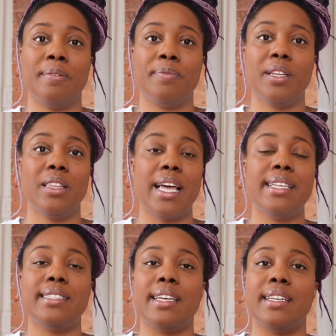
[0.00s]
the
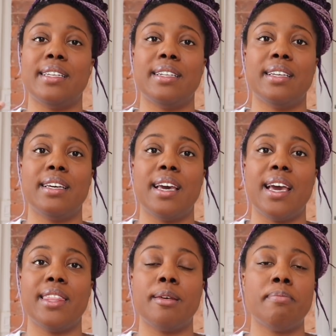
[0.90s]
lesson
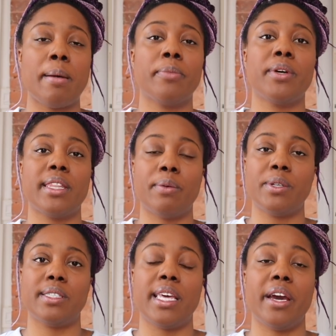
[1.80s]
and the memory that
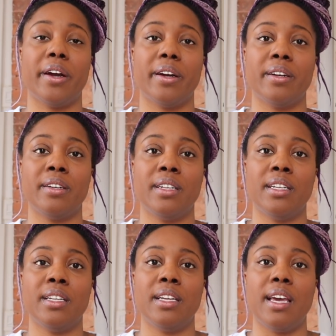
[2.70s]
was there,
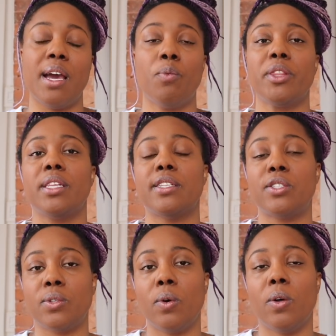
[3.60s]
and what
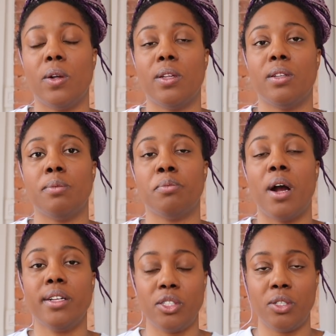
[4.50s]
this soul
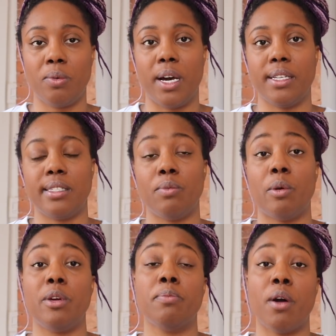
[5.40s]
brought to us and
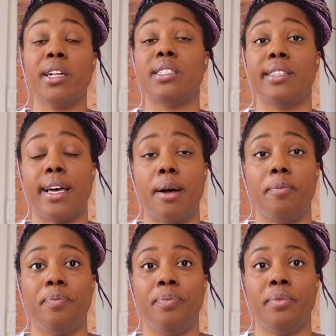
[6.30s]
what we brought to
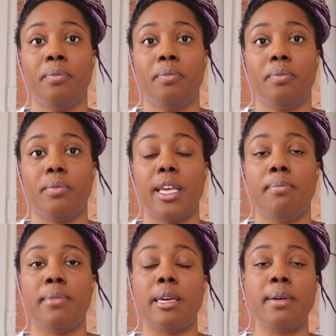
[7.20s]
them.
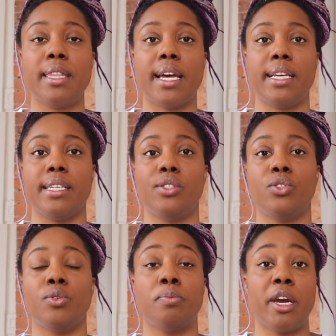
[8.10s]
And maybe that is
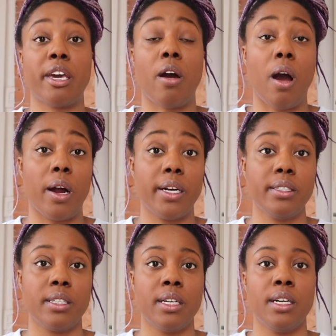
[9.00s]
to break a
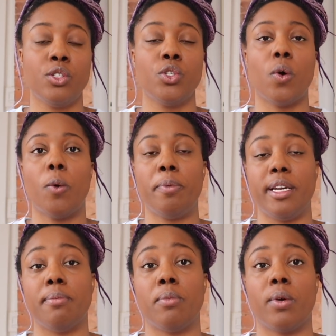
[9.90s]
heart, to open
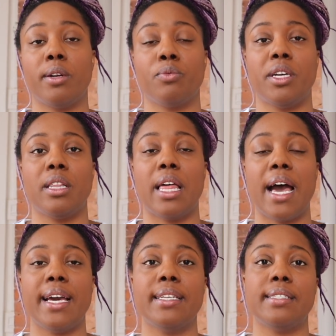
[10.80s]
it more and
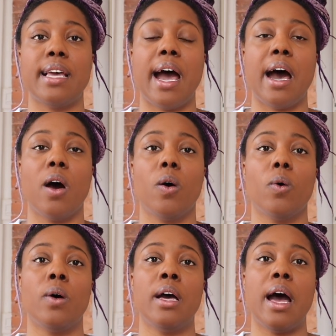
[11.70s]
realize
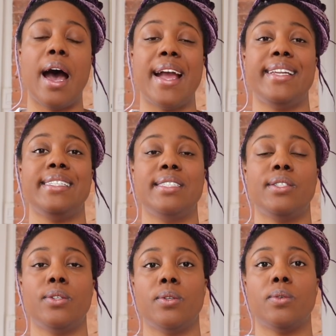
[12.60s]
how I need
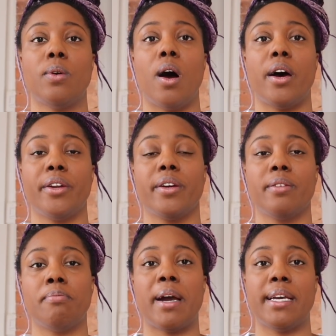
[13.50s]
to
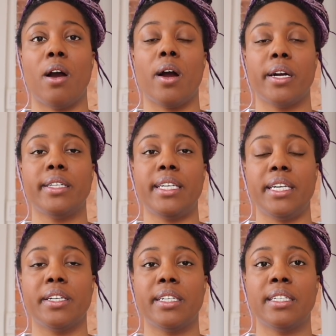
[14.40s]
honor my heart
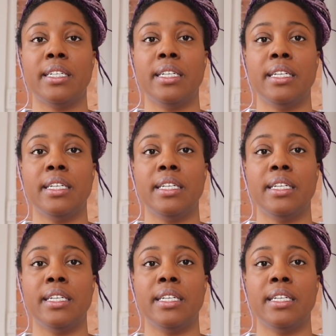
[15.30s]
here